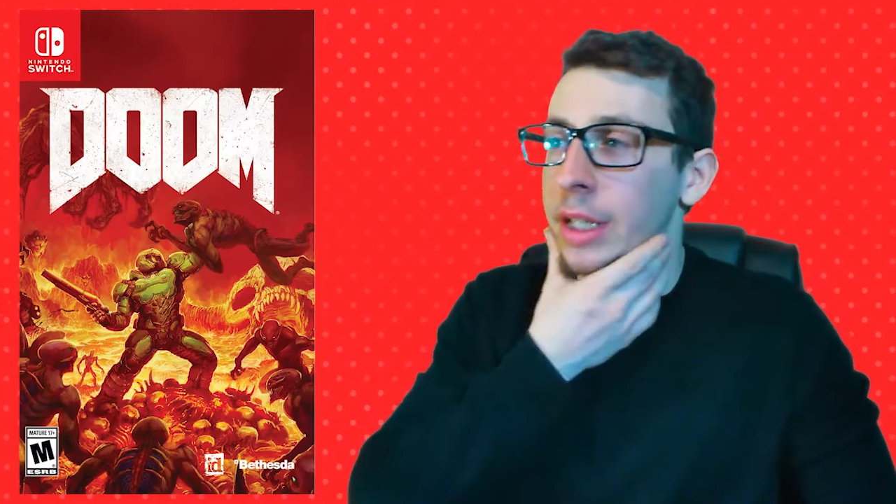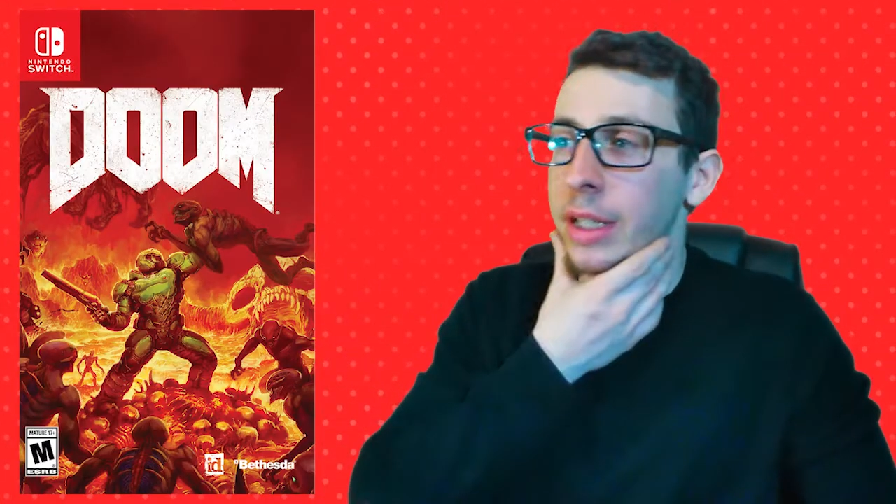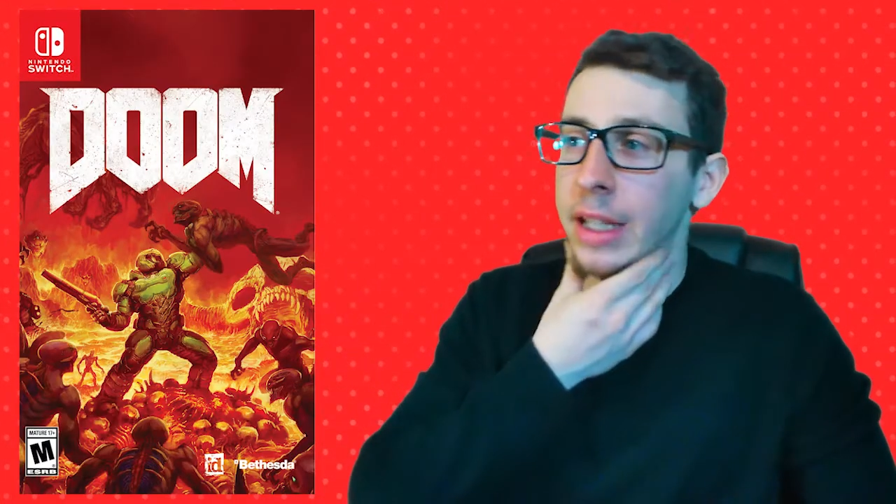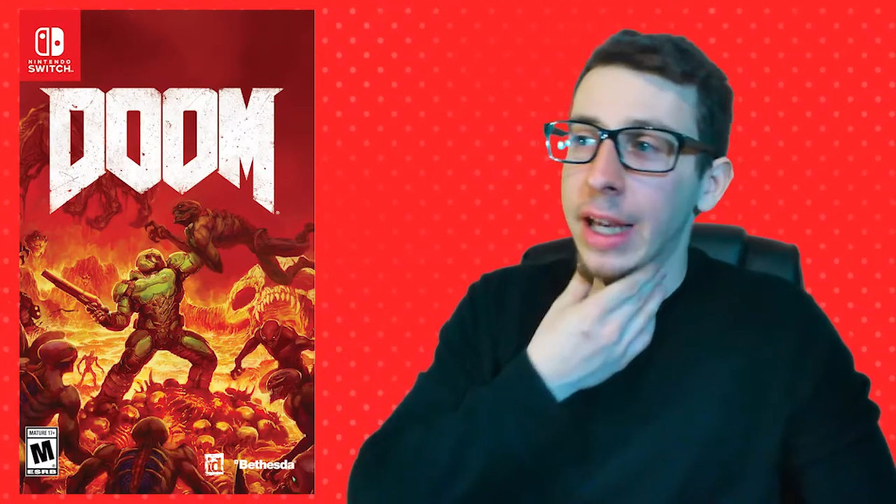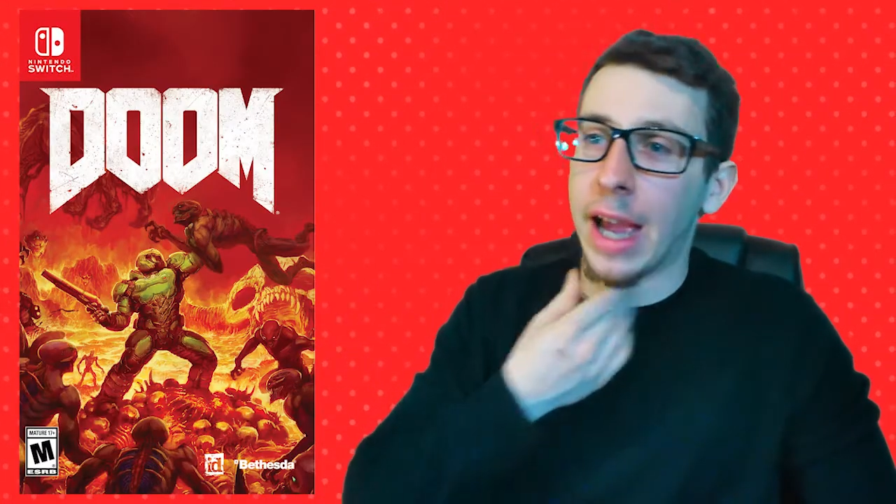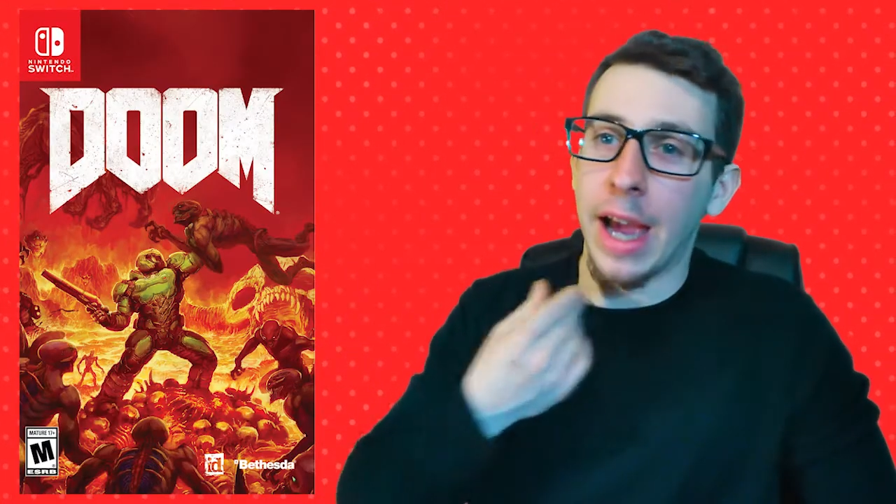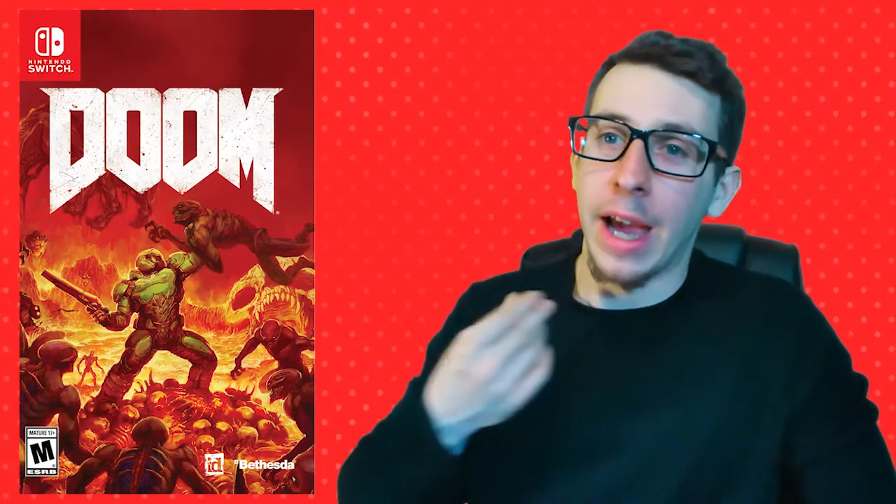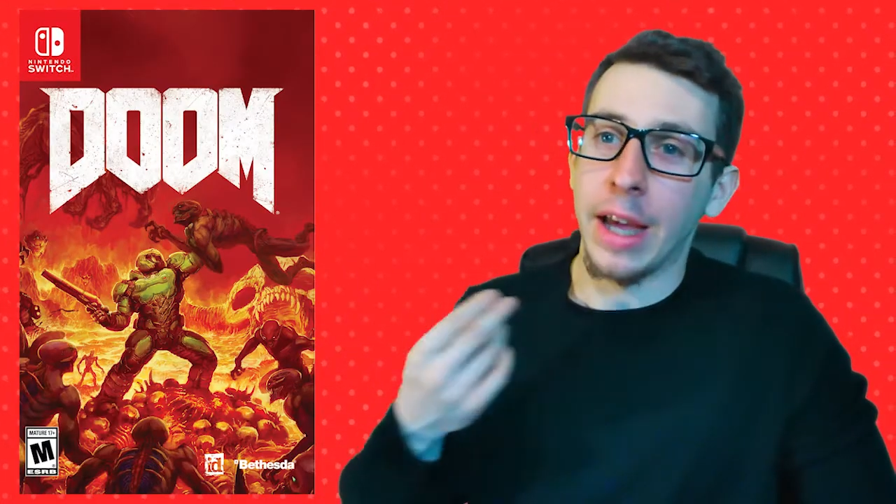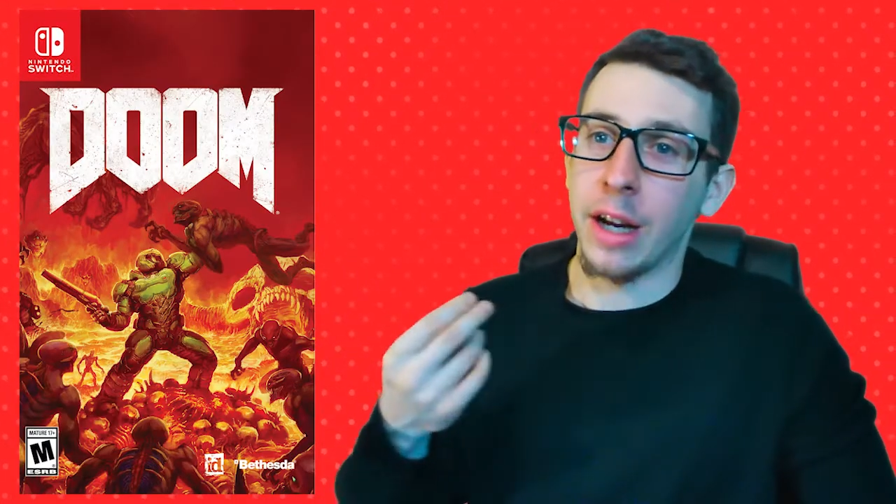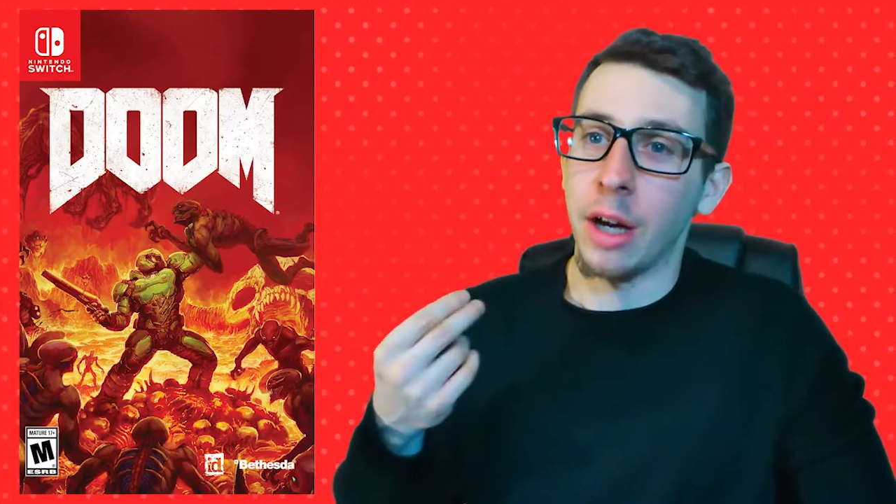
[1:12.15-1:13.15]
They
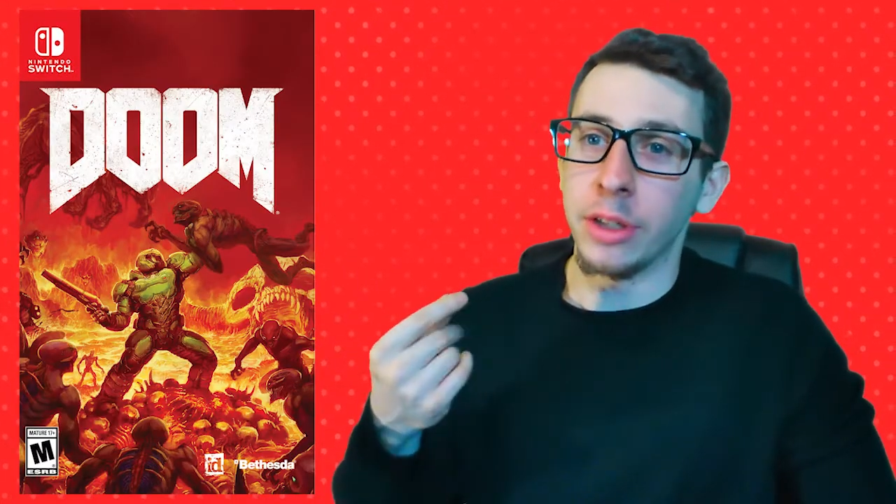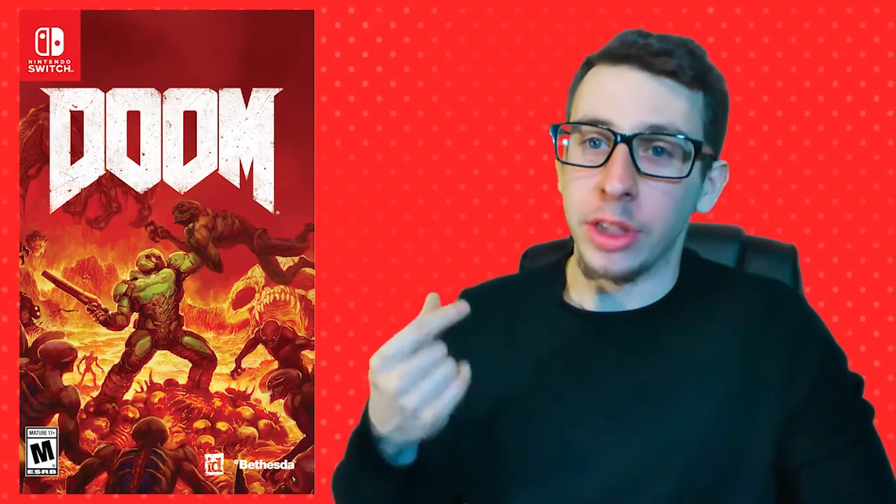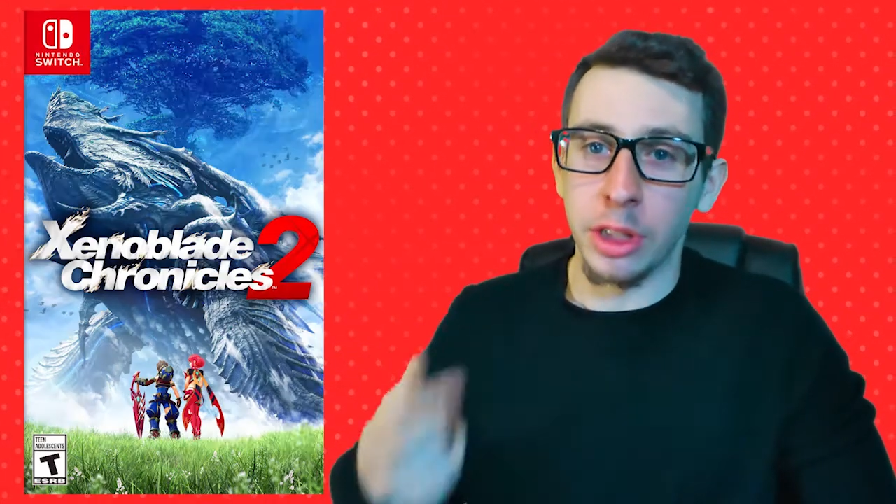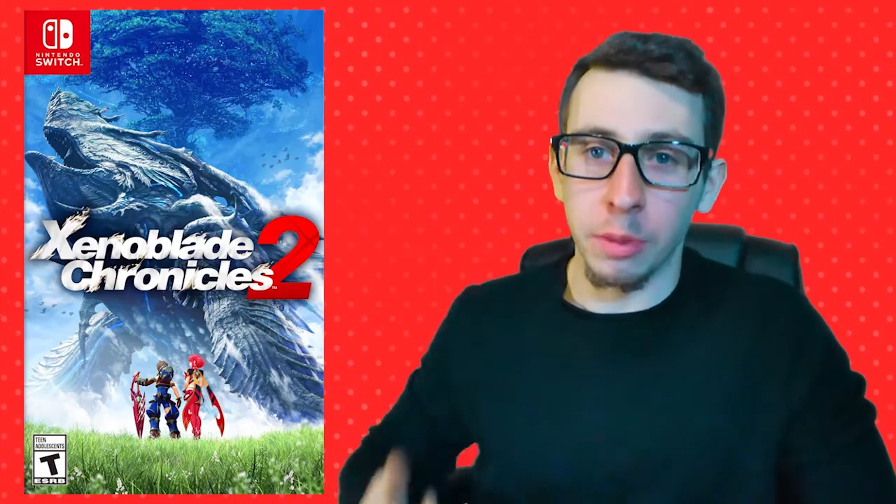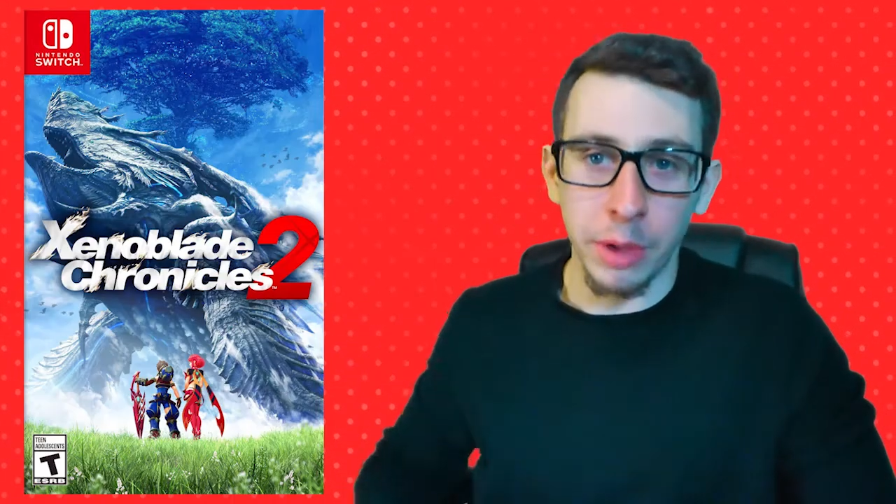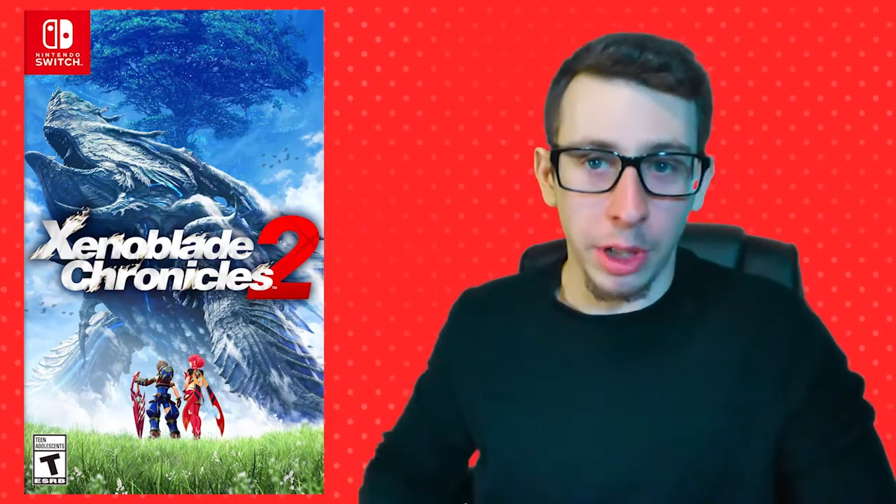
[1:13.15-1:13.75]
had Xenoblade